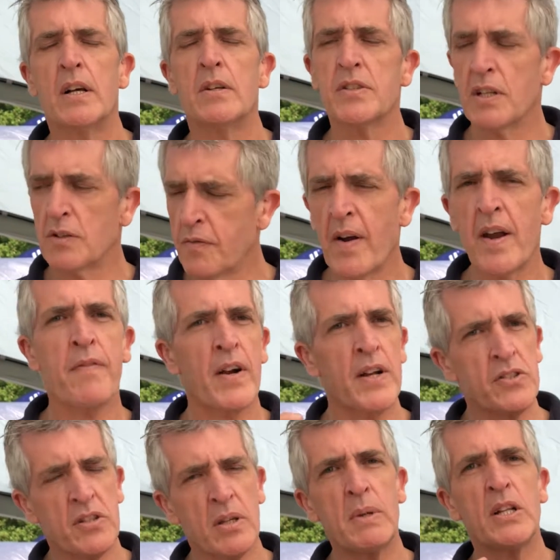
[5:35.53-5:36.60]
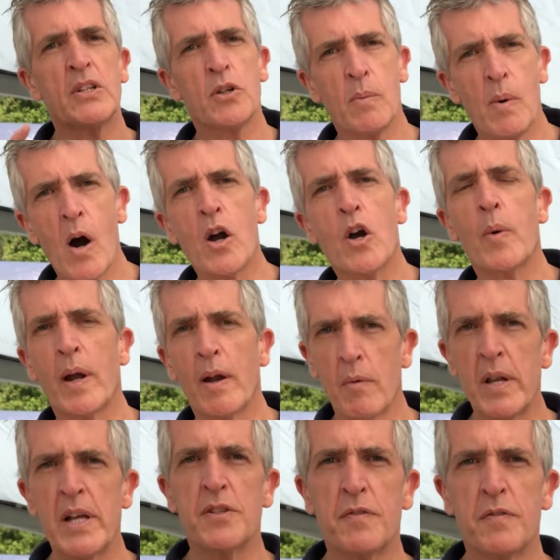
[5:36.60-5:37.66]
So that's very, very similar to our quick
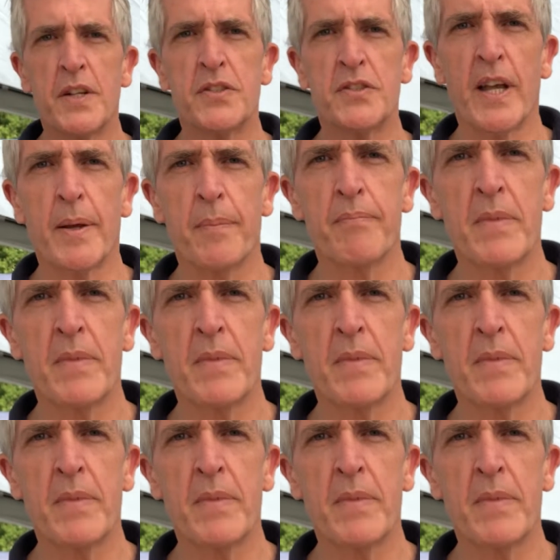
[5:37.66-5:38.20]
release fitting.